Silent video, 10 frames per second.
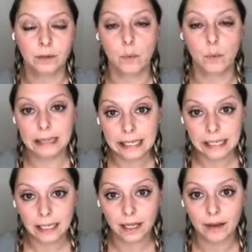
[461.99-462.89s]
When we
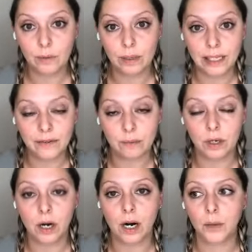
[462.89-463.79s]
lead in love, we lead from
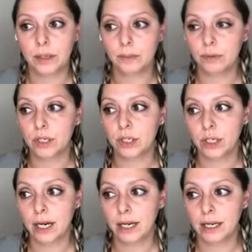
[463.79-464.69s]
our heart, we
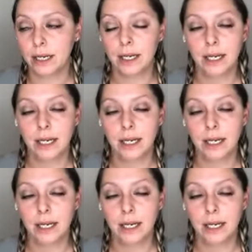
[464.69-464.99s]
appreciate,